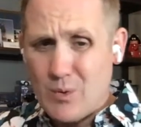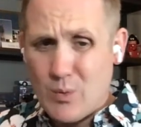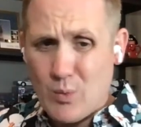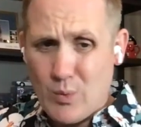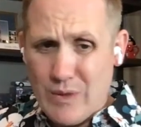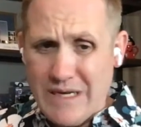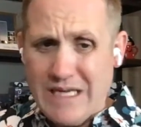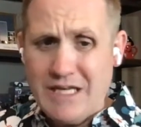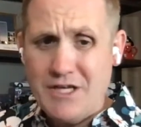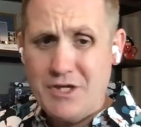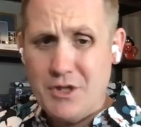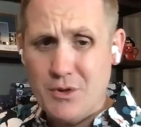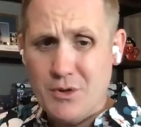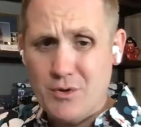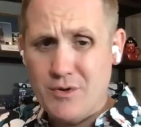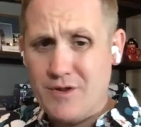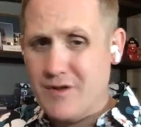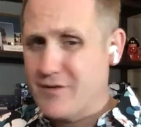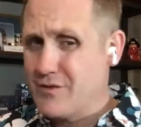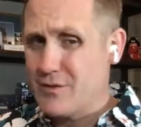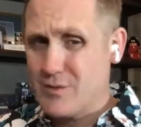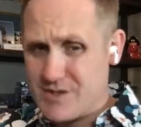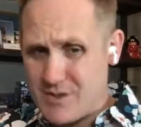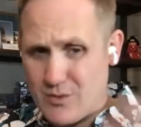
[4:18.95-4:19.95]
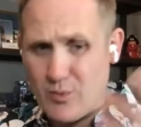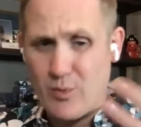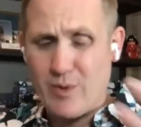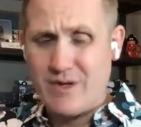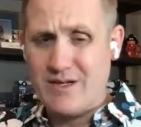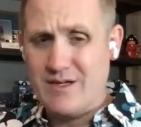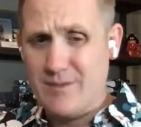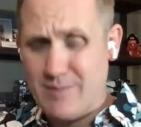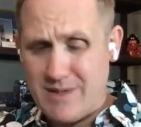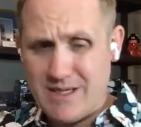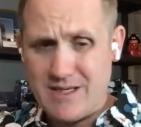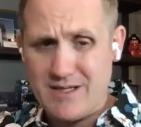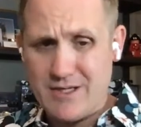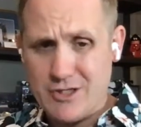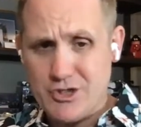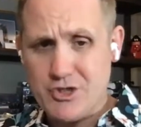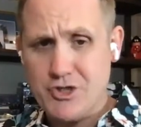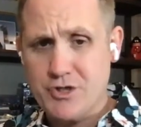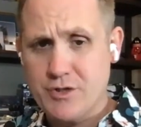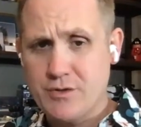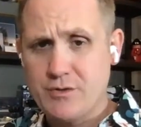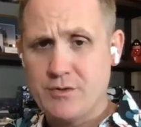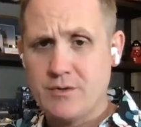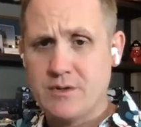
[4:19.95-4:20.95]
We knew that there was going to be an
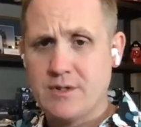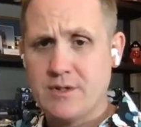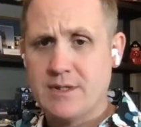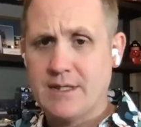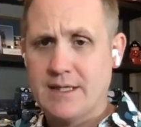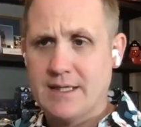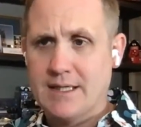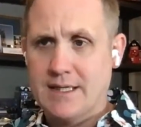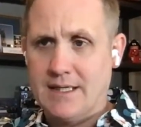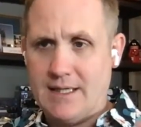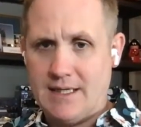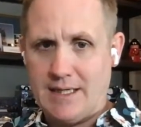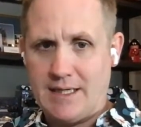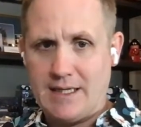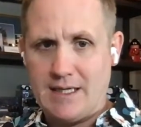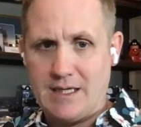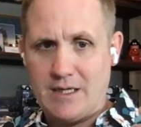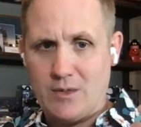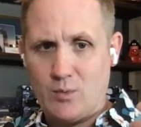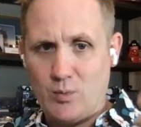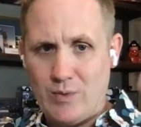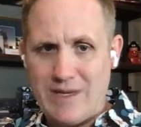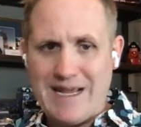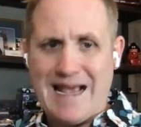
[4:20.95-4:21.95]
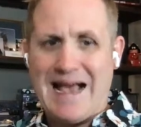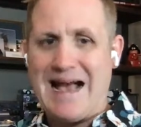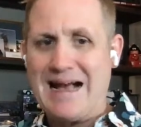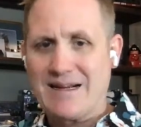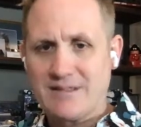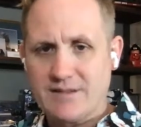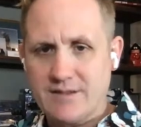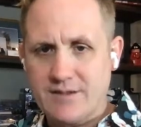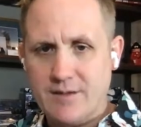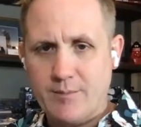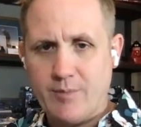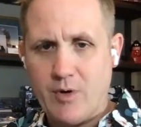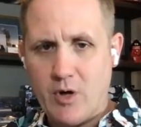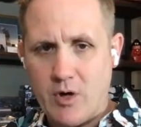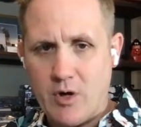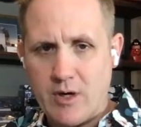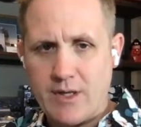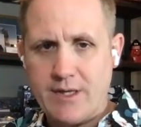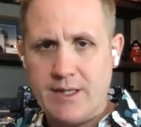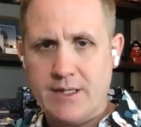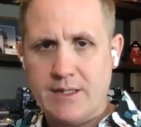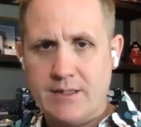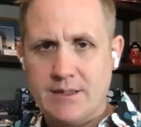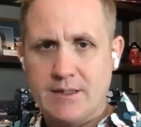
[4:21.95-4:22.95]
issue, and we acted
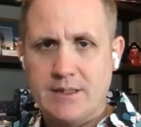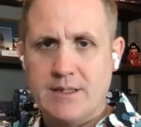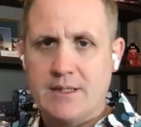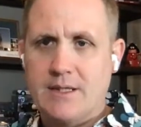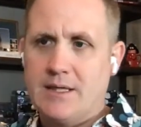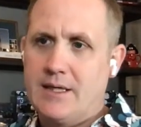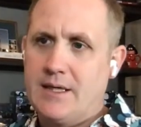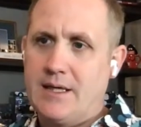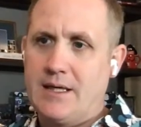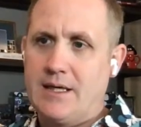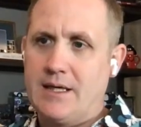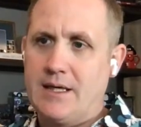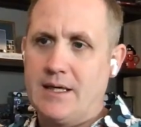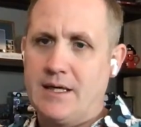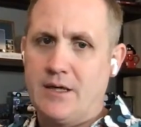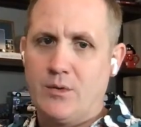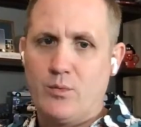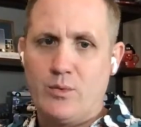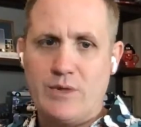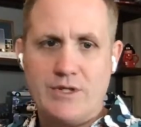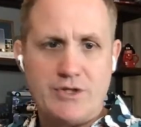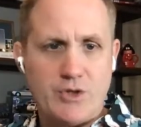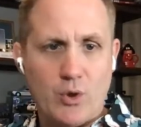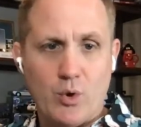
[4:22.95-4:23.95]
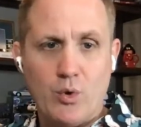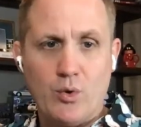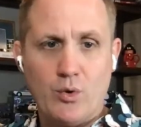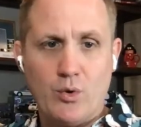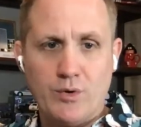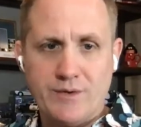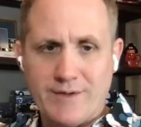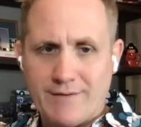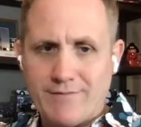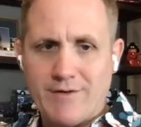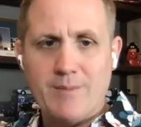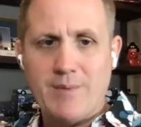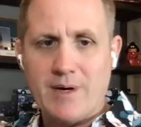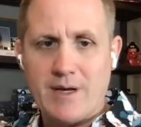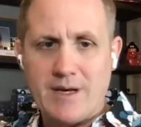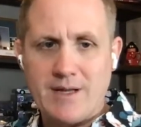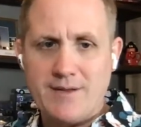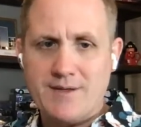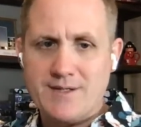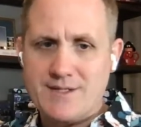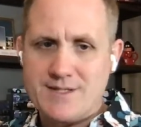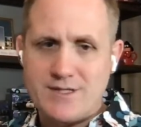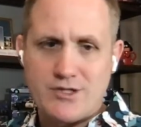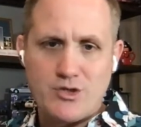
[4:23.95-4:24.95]
upon it. And we told
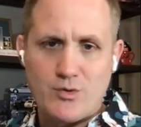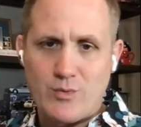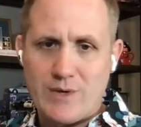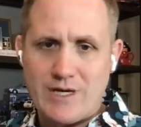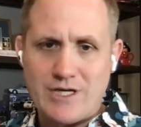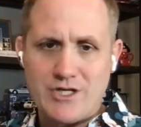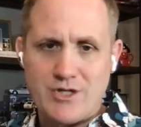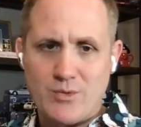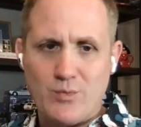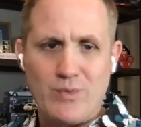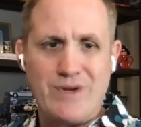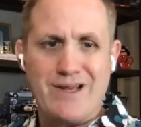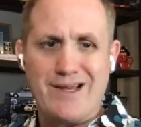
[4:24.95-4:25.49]
everybody the situation.